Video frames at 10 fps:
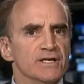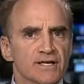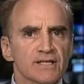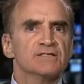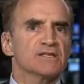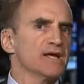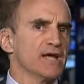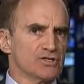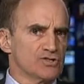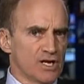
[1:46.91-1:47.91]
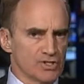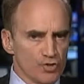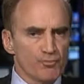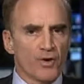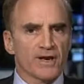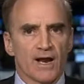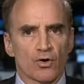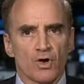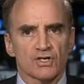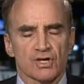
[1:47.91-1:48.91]
did say, as you pointed out
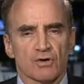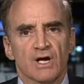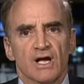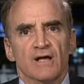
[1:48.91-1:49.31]
also,